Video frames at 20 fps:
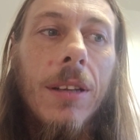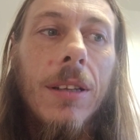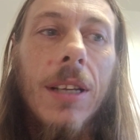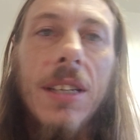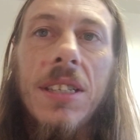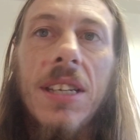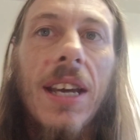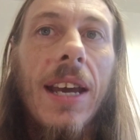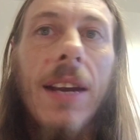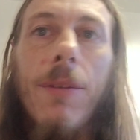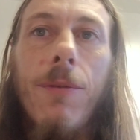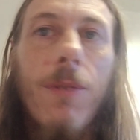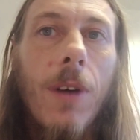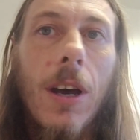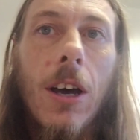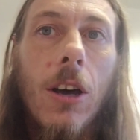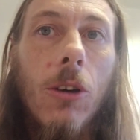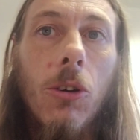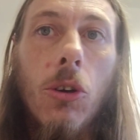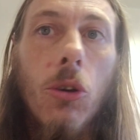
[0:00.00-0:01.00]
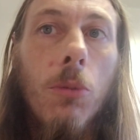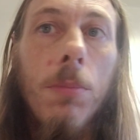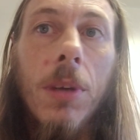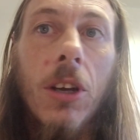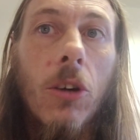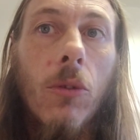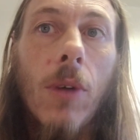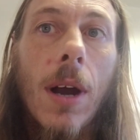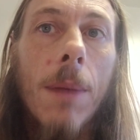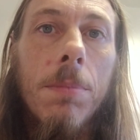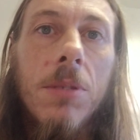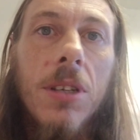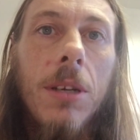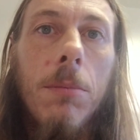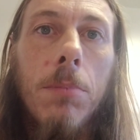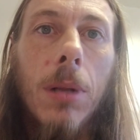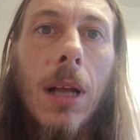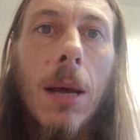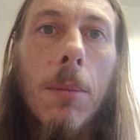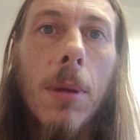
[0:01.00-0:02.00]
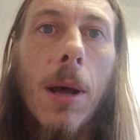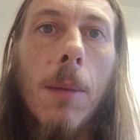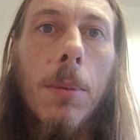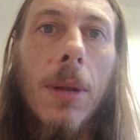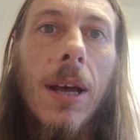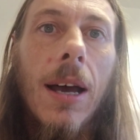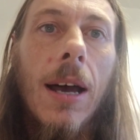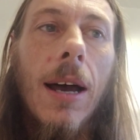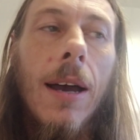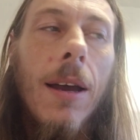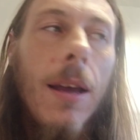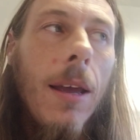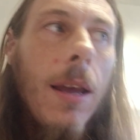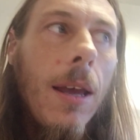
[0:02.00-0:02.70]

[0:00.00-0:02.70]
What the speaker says: they're saying file could be corrupted, blah, blah, blah.